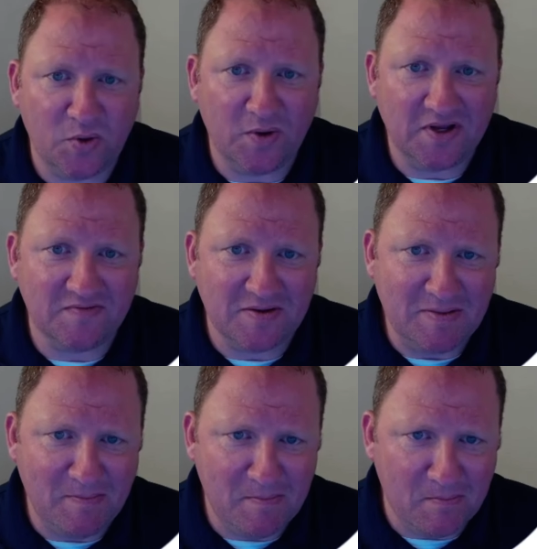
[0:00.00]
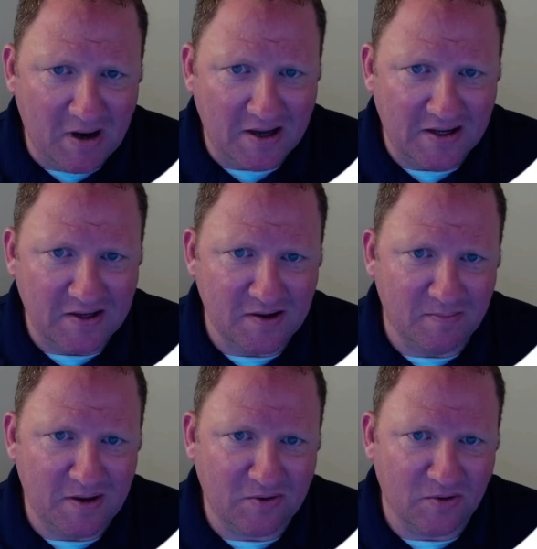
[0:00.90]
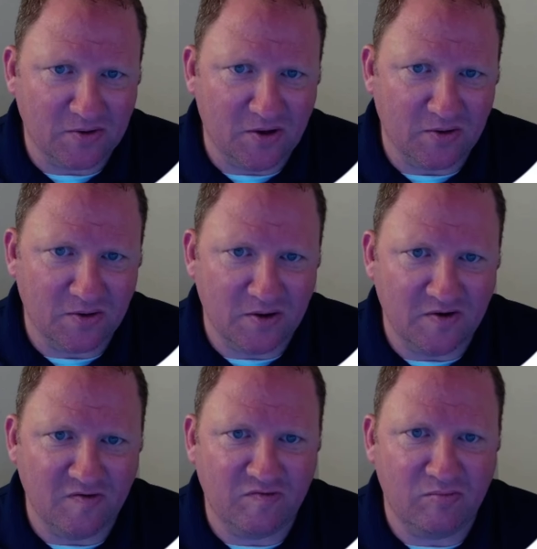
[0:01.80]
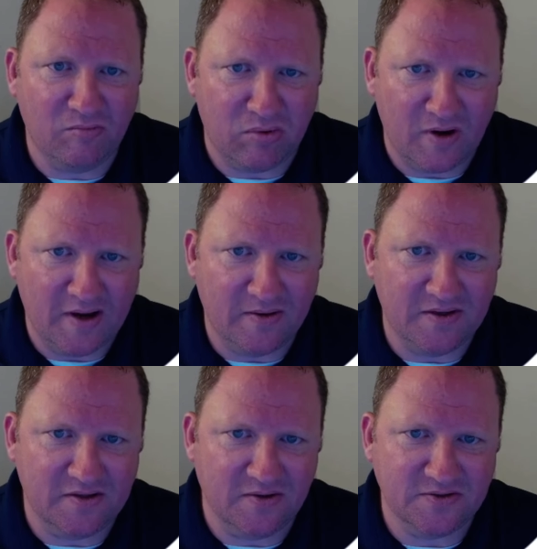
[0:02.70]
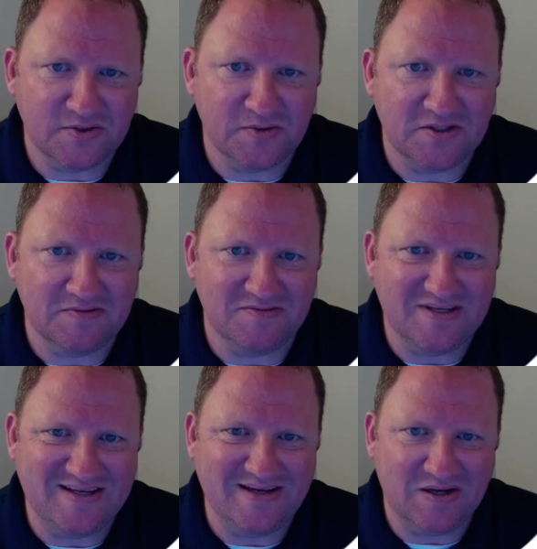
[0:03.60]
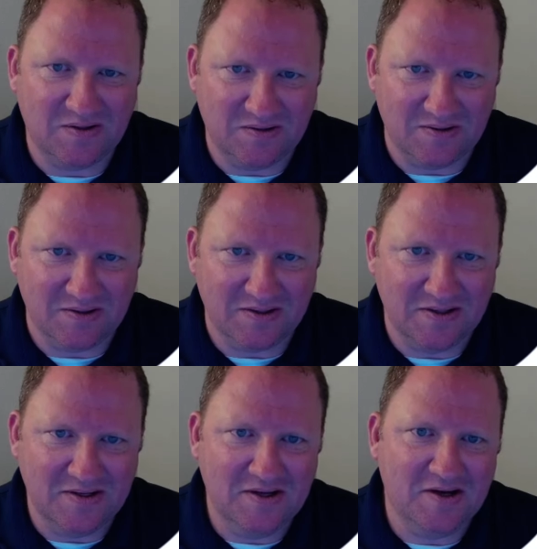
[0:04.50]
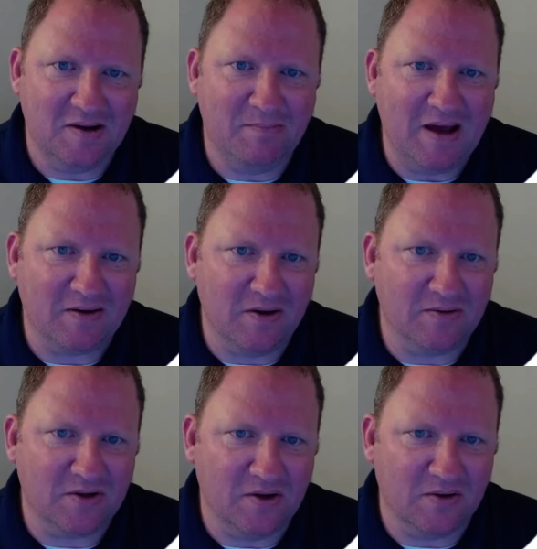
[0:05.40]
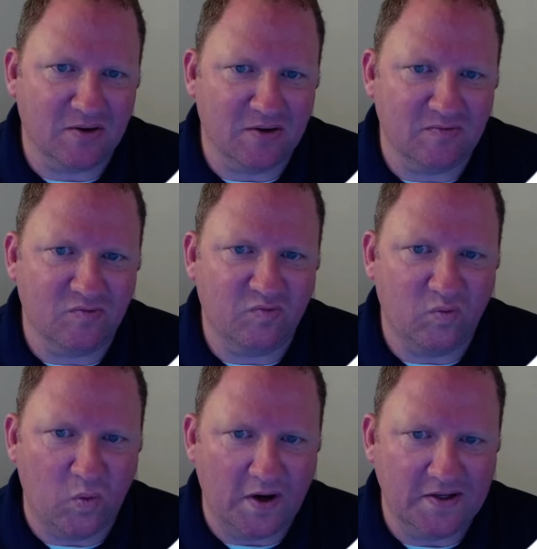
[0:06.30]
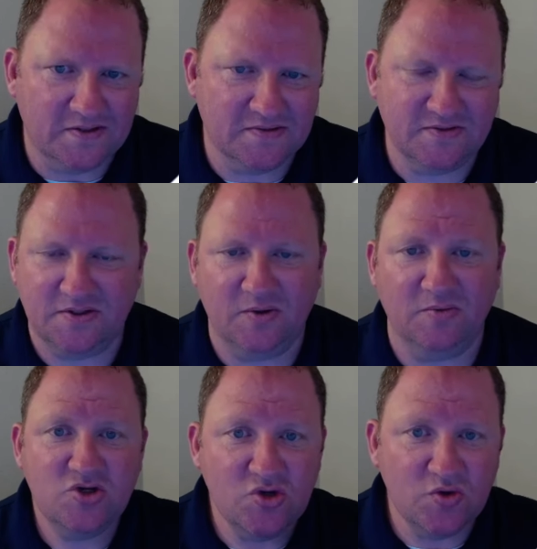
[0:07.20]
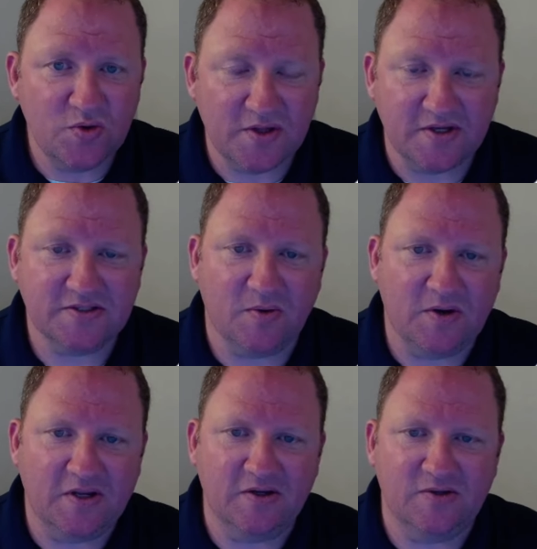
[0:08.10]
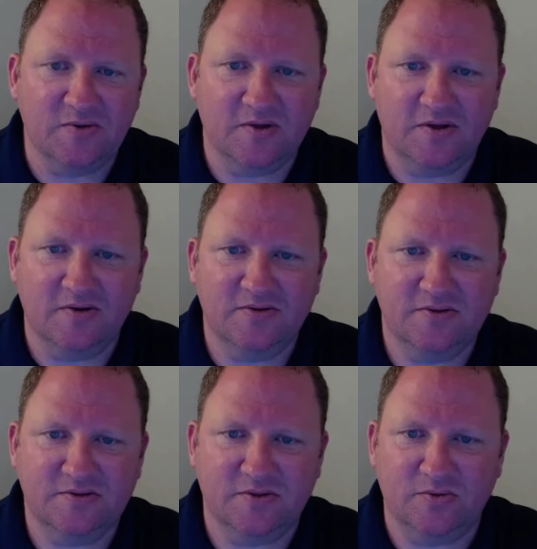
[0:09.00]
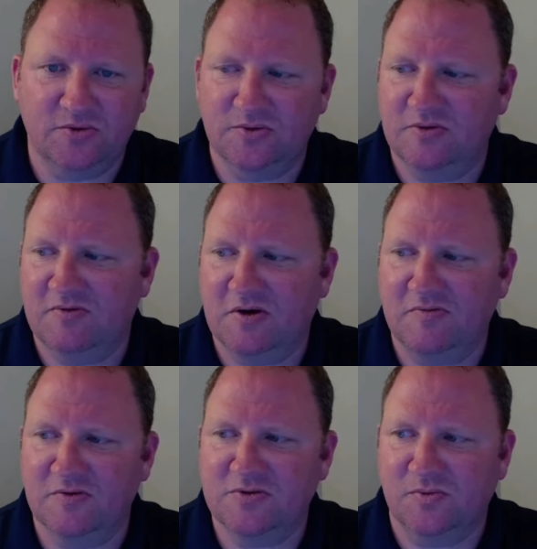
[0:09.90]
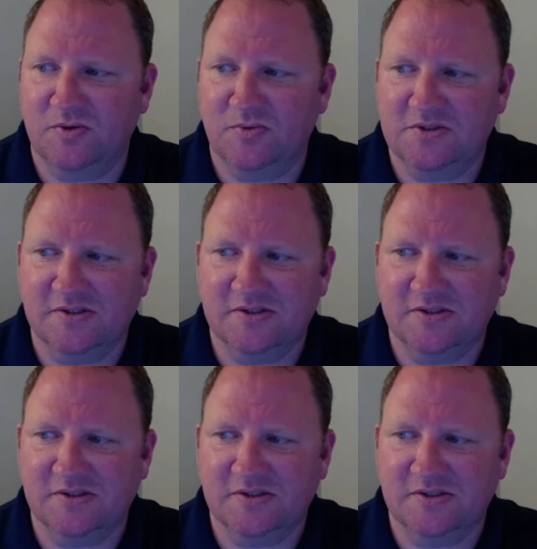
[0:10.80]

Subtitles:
we want to give the body a background color of brown and also give the card a background color of white. So 2 things that we need to do in here. So we'll do the very first one, which